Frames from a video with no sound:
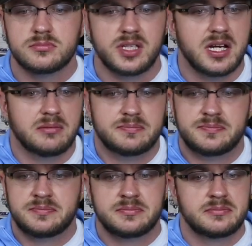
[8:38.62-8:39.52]
Yeah,
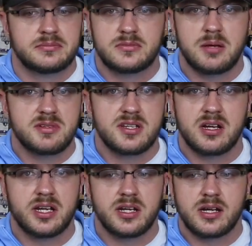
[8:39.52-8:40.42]
I'm just
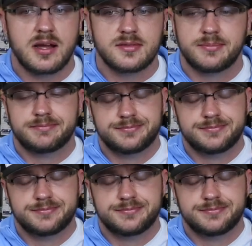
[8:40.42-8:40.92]
not getting it, guys.